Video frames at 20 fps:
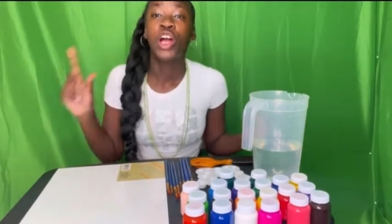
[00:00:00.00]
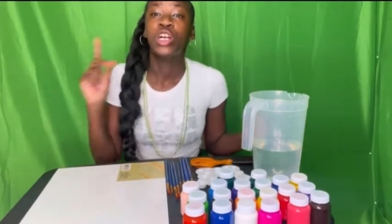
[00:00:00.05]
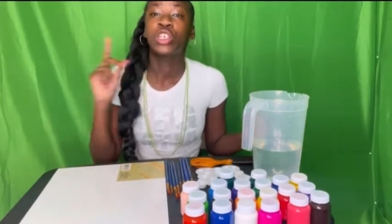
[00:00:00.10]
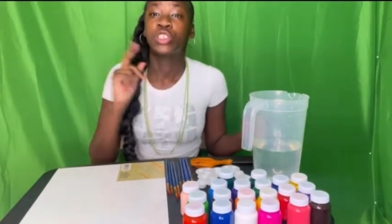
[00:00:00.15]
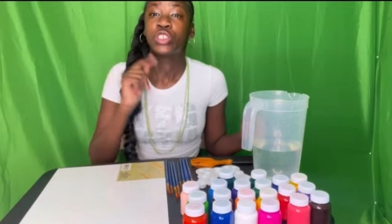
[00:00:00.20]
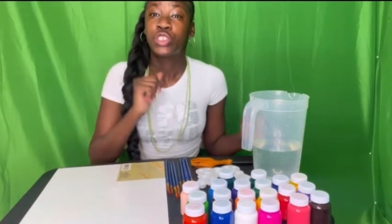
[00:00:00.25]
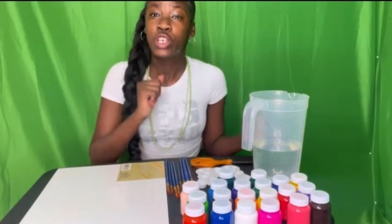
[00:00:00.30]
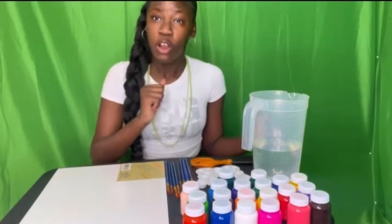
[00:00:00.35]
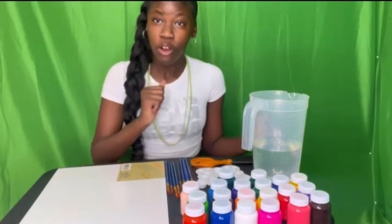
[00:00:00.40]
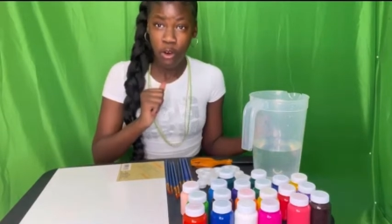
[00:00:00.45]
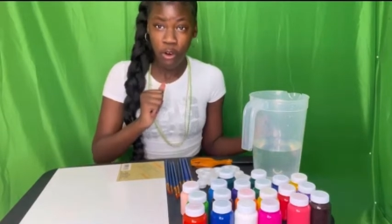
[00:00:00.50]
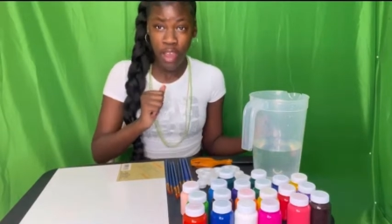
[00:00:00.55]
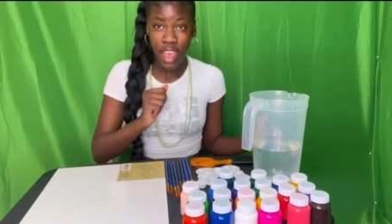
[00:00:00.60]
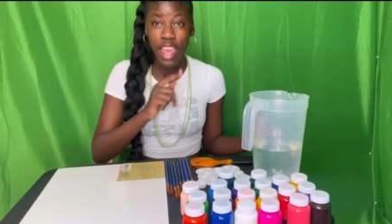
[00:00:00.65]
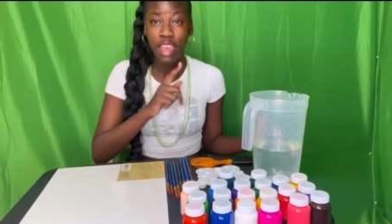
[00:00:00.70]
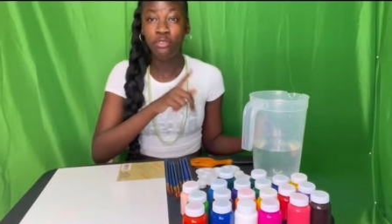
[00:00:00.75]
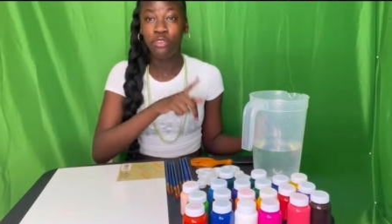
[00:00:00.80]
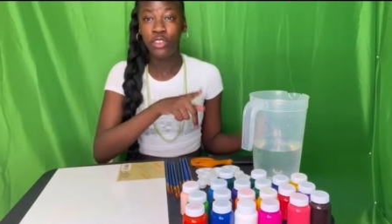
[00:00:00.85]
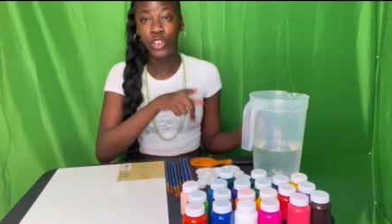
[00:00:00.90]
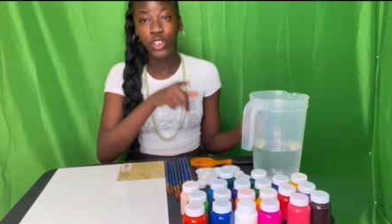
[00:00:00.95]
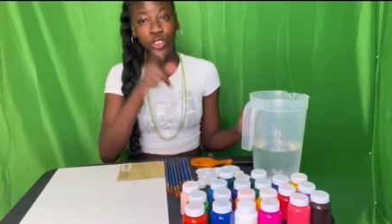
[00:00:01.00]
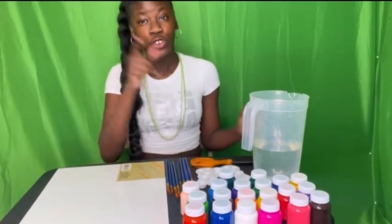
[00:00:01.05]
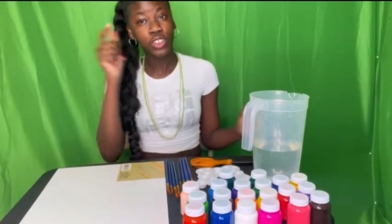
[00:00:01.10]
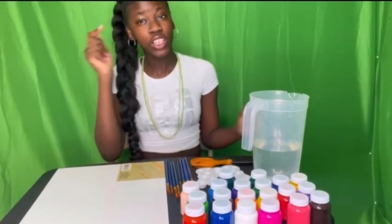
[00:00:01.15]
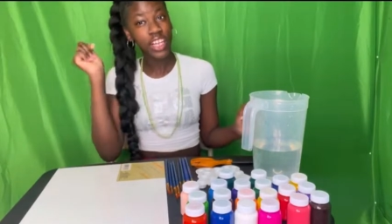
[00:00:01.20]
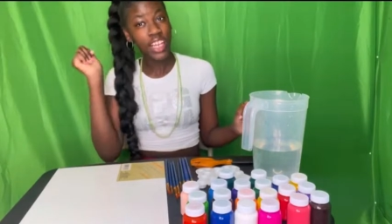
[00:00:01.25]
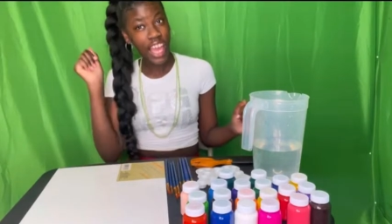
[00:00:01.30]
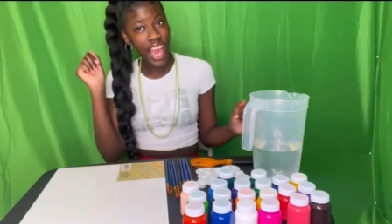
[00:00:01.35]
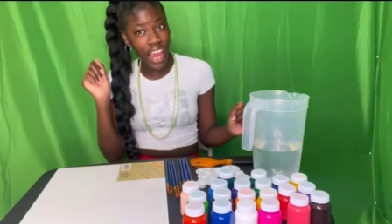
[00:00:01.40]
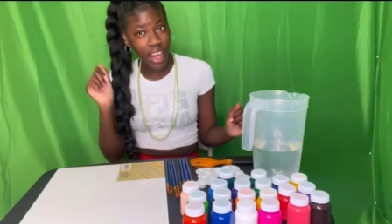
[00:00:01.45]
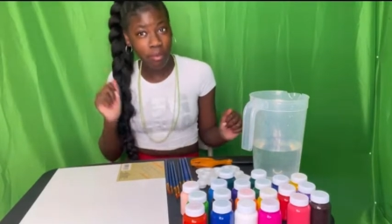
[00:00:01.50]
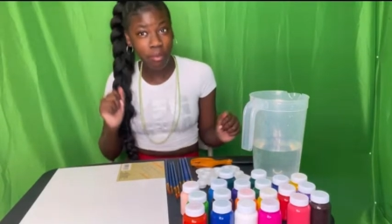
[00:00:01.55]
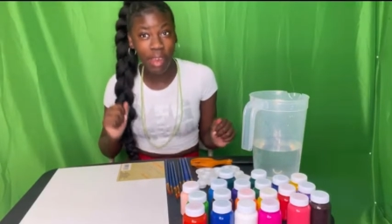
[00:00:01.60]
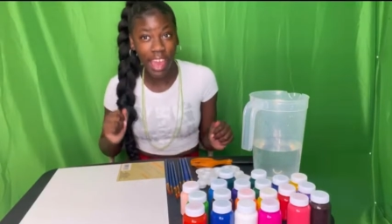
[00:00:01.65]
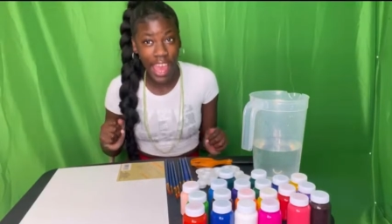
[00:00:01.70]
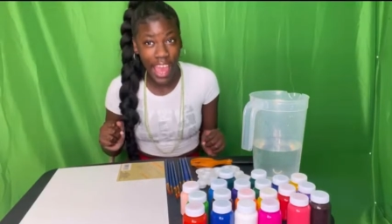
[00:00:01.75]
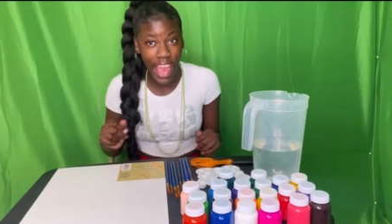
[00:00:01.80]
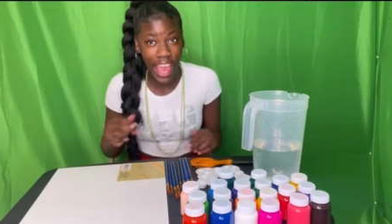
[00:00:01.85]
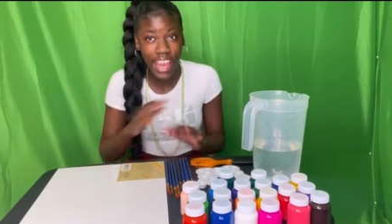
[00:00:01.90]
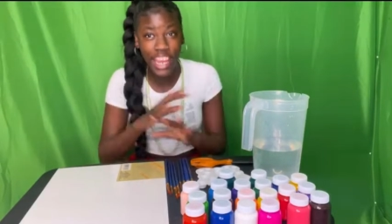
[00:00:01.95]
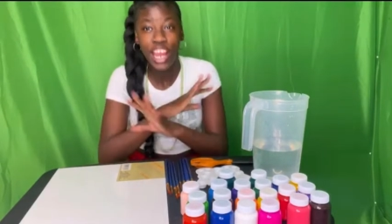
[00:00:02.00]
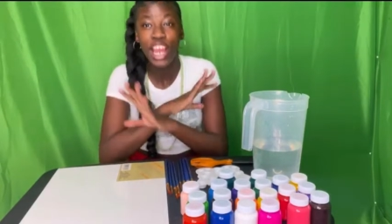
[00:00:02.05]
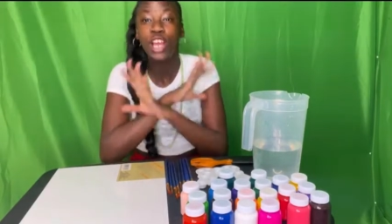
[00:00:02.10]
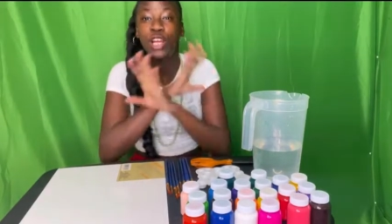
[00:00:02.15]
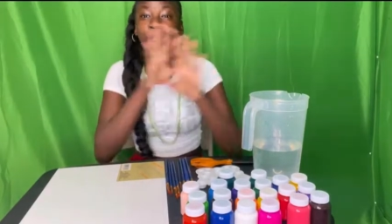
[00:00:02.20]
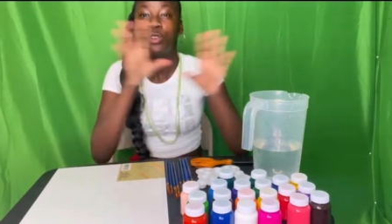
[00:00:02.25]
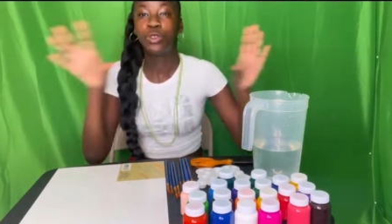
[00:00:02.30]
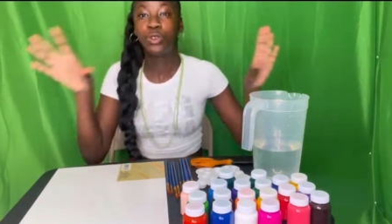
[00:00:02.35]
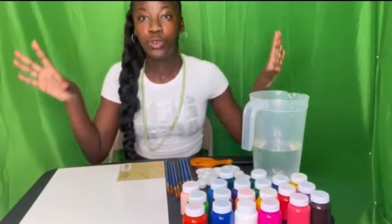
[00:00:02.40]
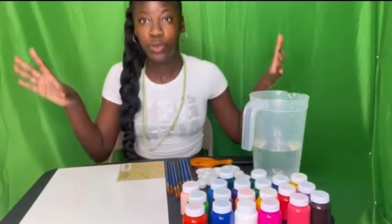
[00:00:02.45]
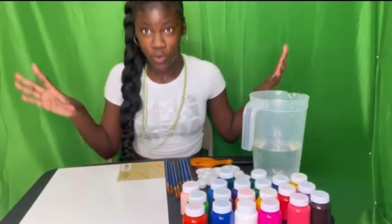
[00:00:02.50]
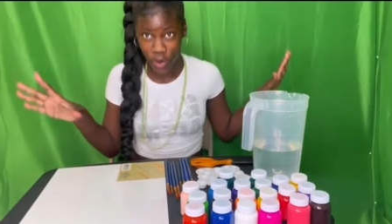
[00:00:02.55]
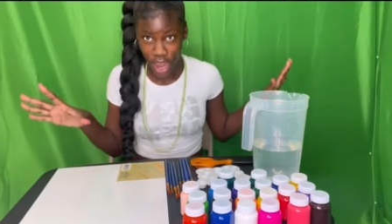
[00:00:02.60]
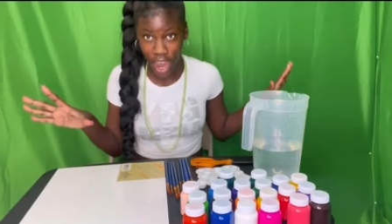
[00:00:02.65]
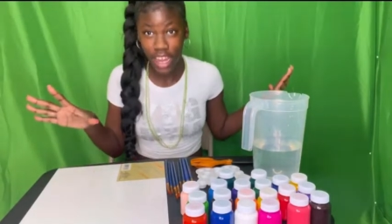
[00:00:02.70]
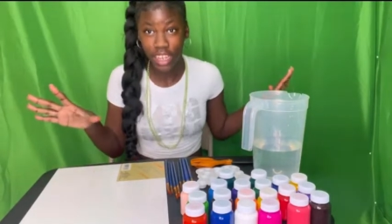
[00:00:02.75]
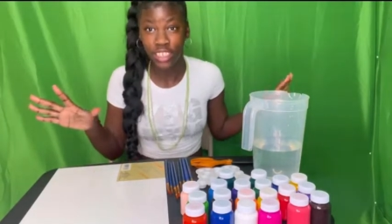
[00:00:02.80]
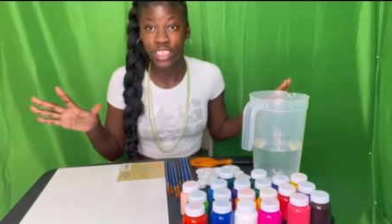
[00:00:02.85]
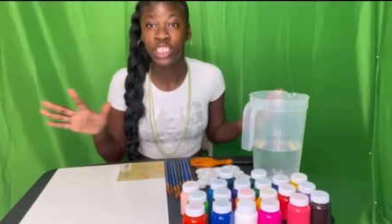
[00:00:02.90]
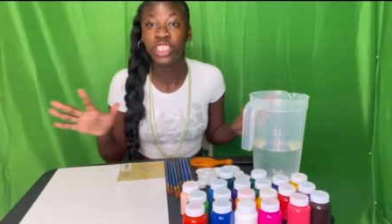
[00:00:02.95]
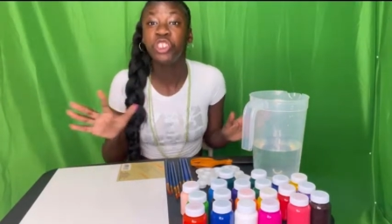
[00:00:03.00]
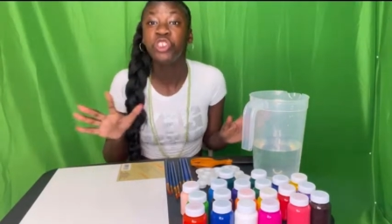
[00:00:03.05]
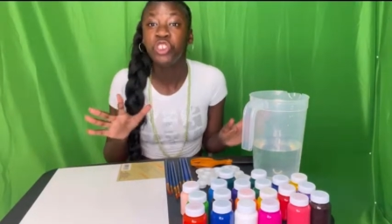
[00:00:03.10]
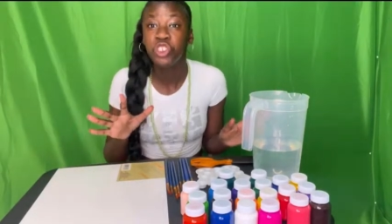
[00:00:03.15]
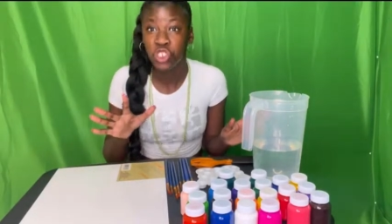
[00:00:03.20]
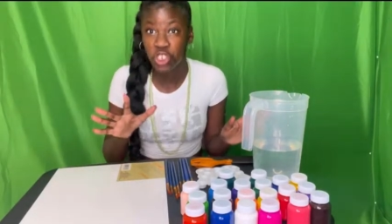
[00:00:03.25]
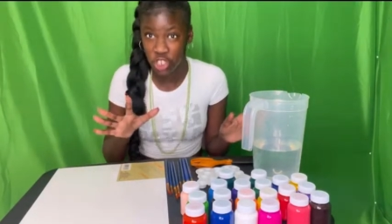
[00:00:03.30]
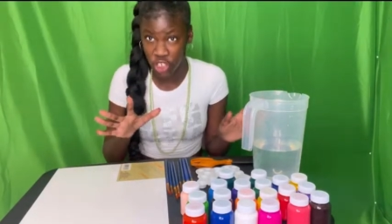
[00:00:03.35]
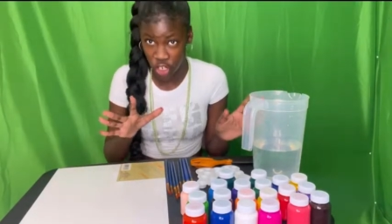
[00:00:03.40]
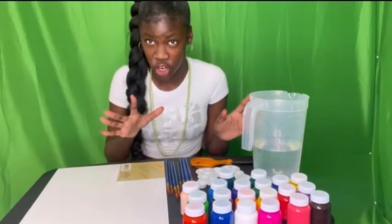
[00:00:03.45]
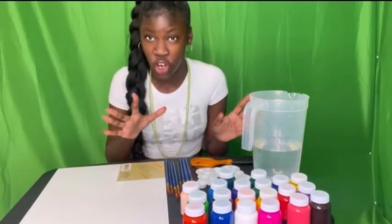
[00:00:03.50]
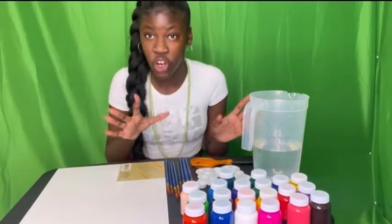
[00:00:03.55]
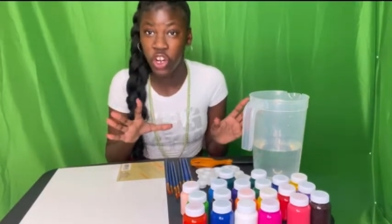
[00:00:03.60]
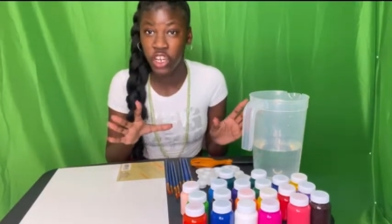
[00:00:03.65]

so if it do look kind of bad, do not judge.